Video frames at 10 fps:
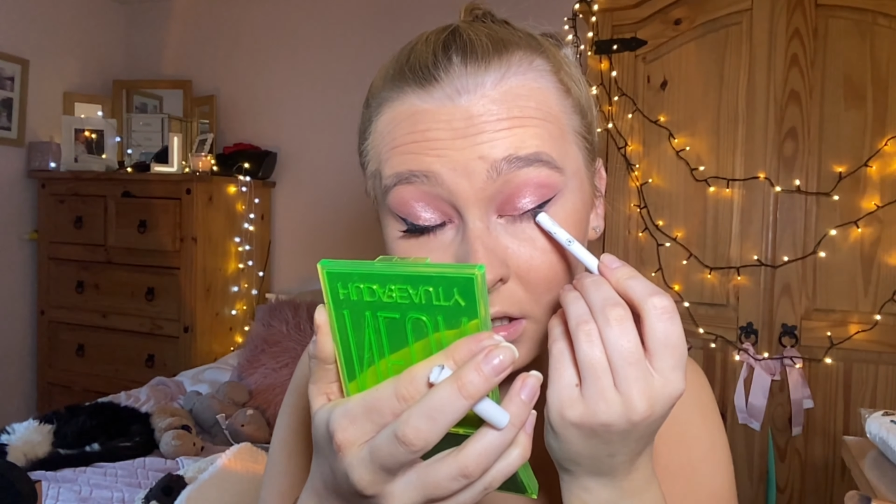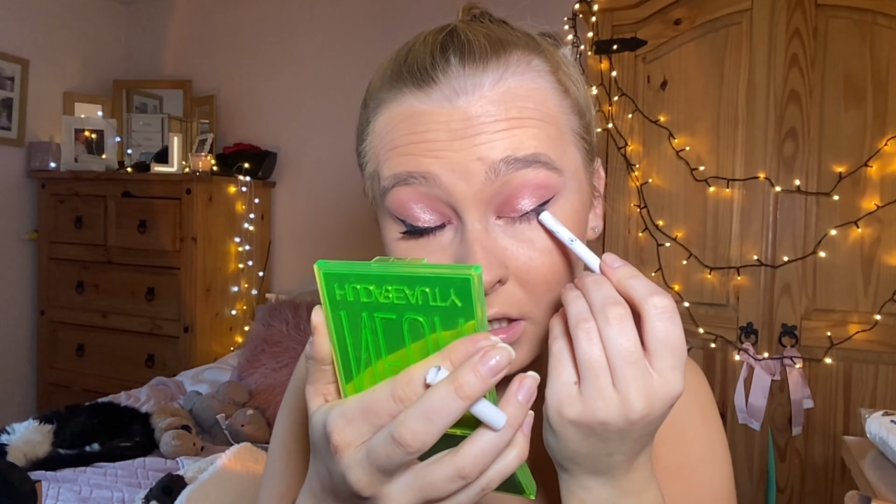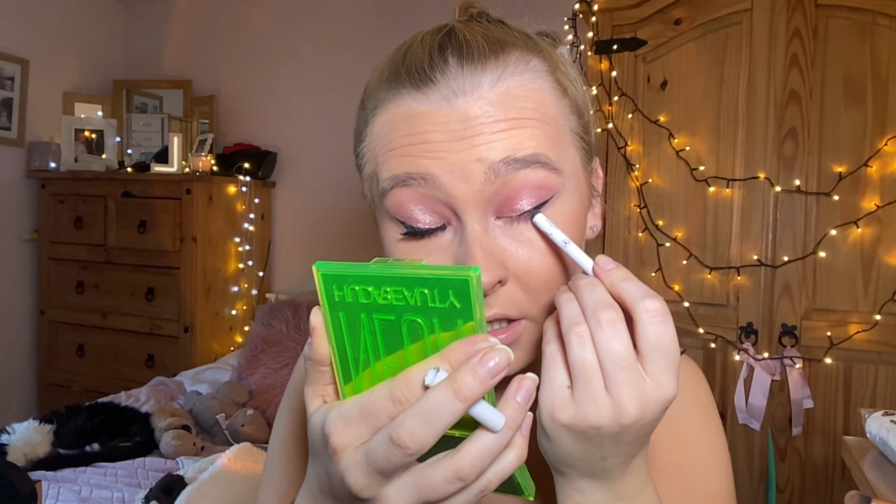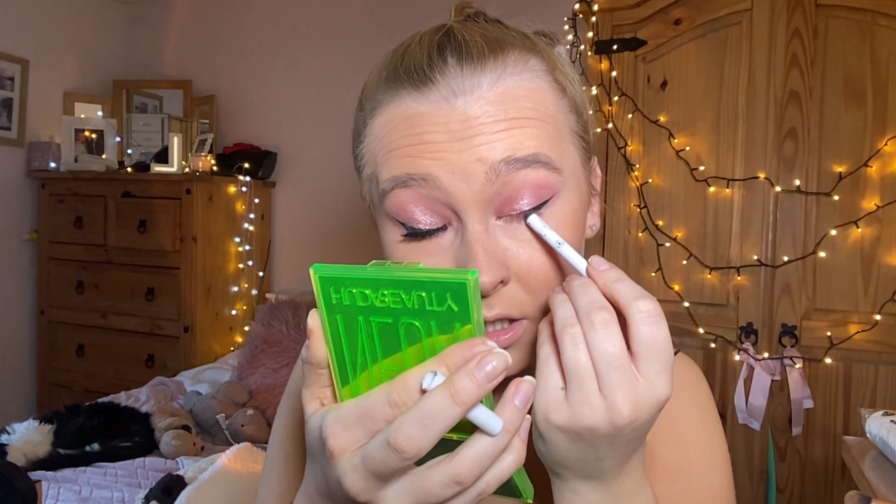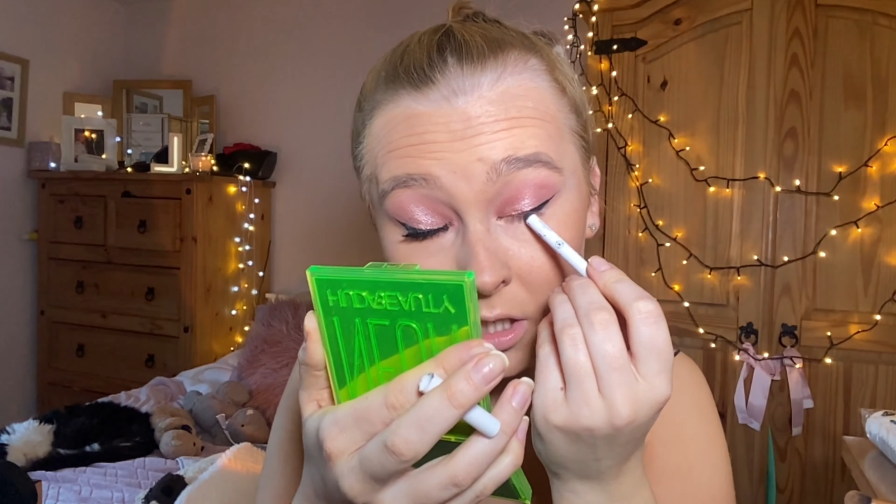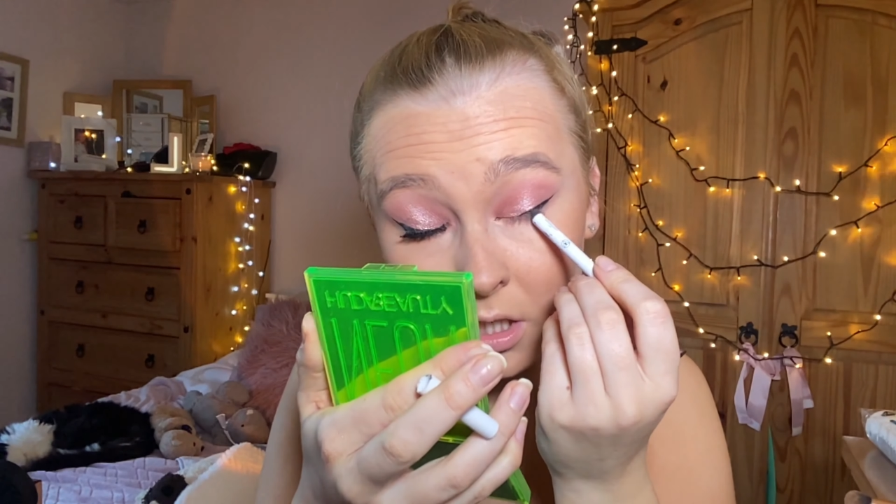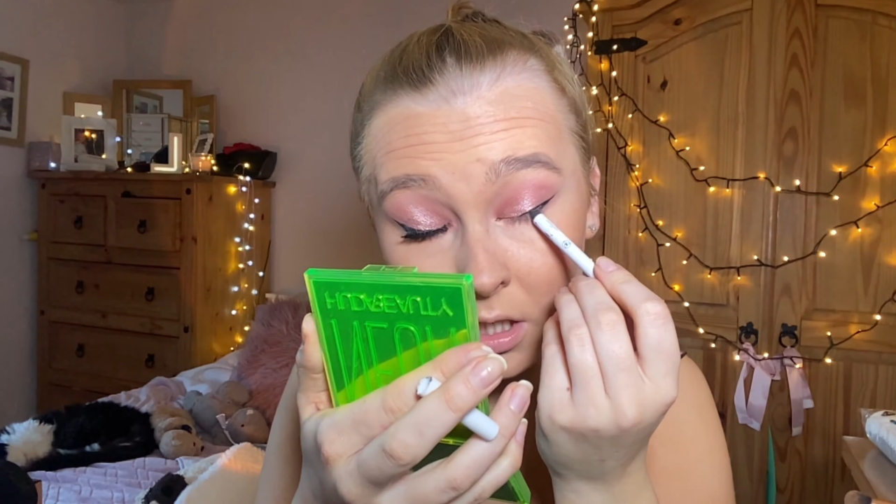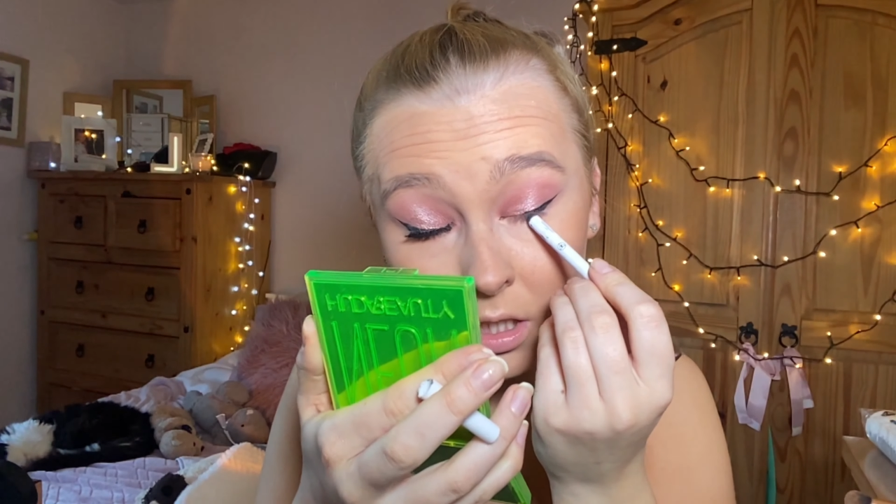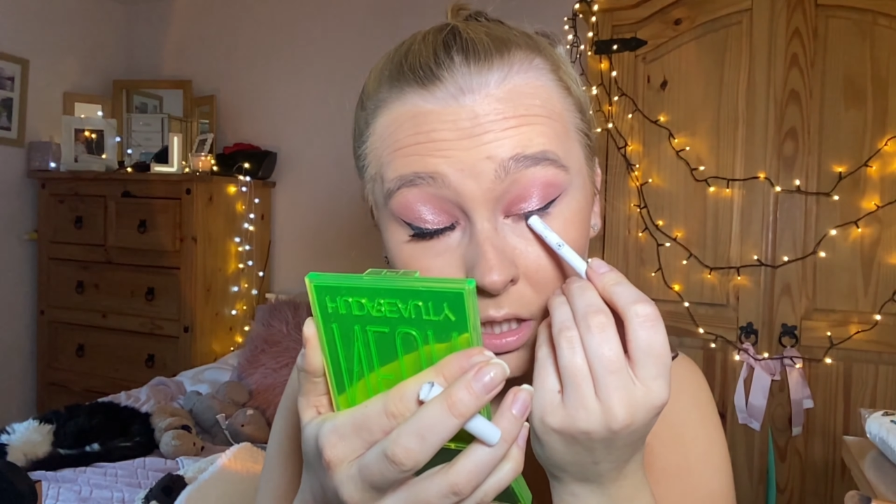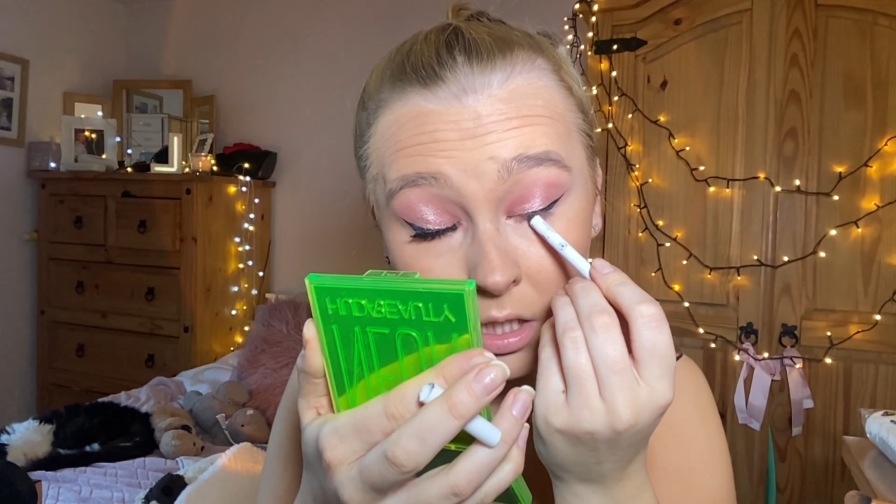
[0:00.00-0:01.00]
and
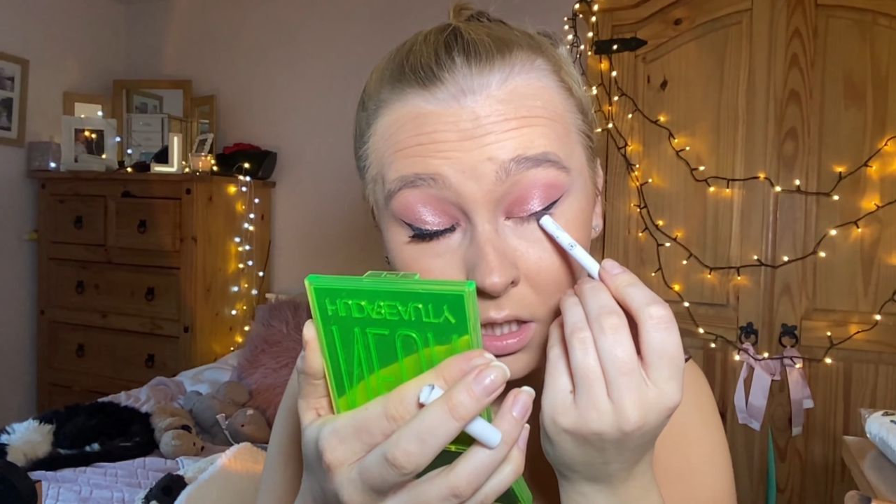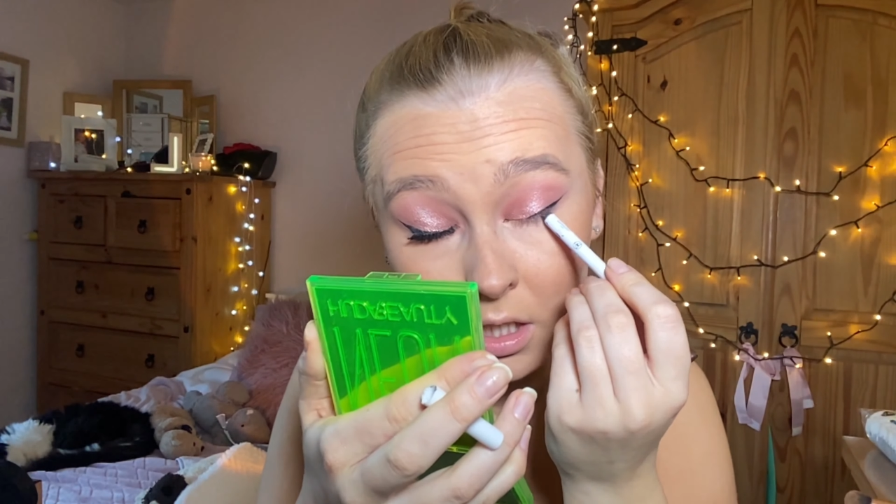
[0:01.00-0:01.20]
just